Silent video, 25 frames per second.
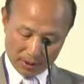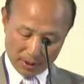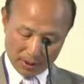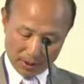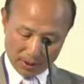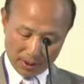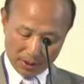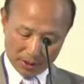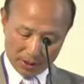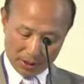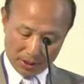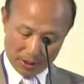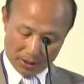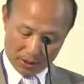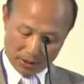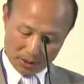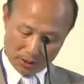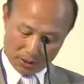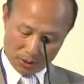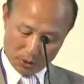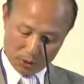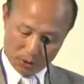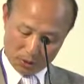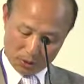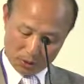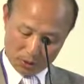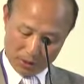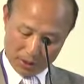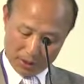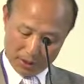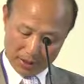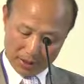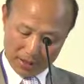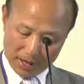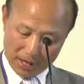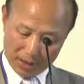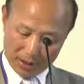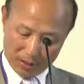Studies show
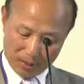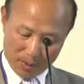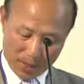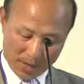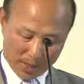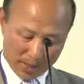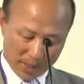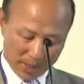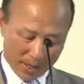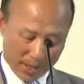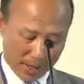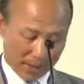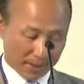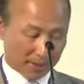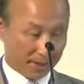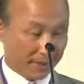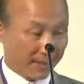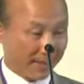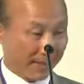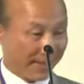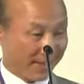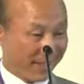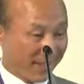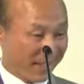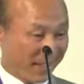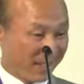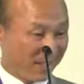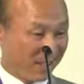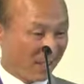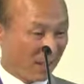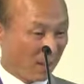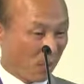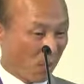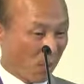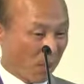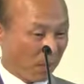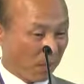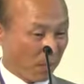that as many as
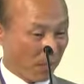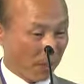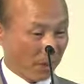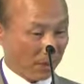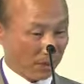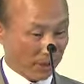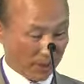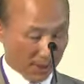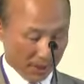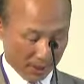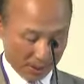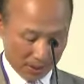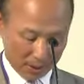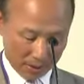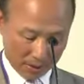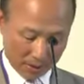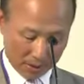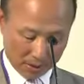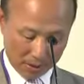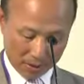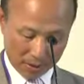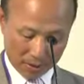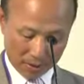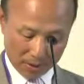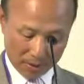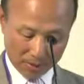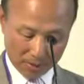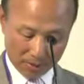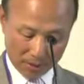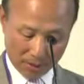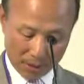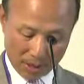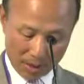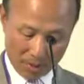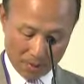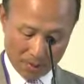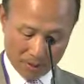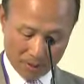61% of
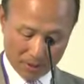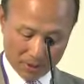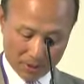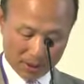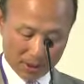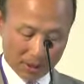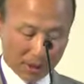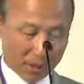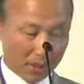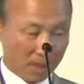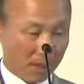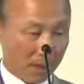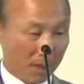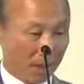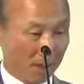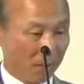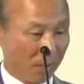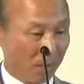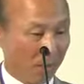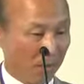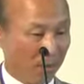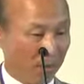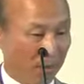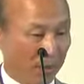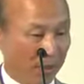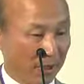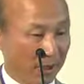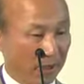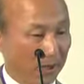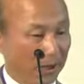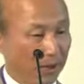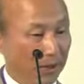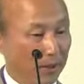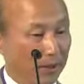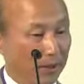gamers are women.